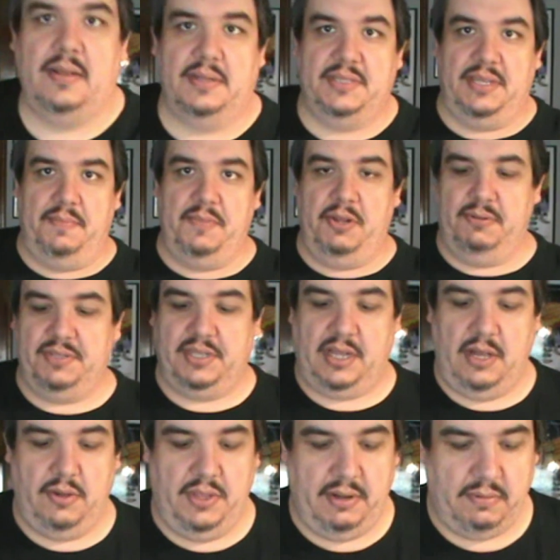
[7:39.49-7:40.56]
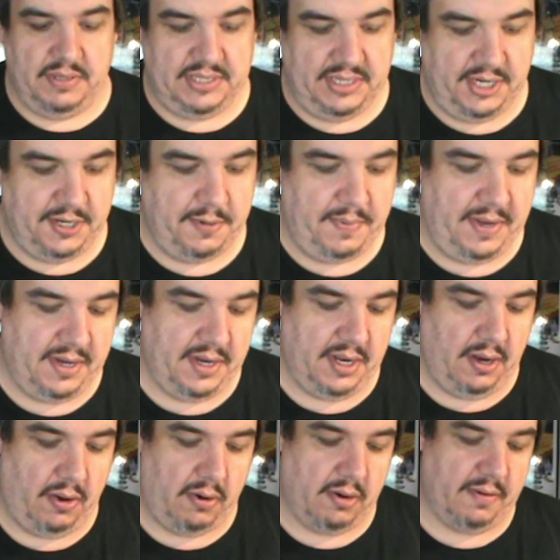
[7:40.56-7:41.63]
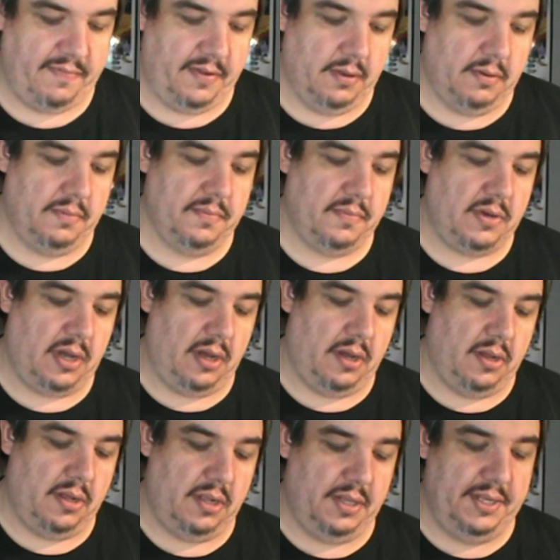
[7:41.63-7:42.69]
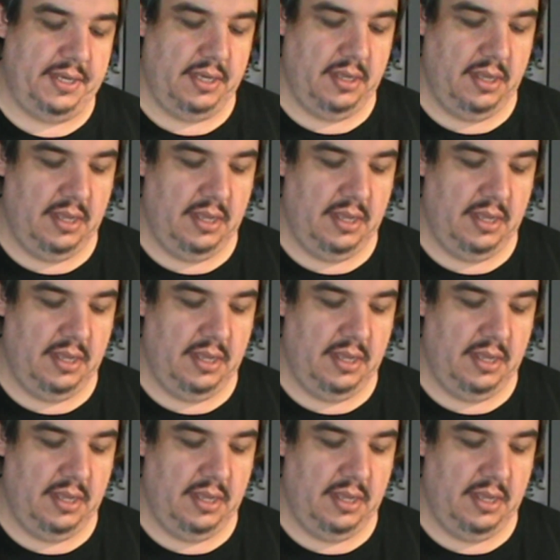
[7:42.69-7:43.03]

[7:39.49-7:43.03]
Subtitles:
Some years ago, there was an independent horror film called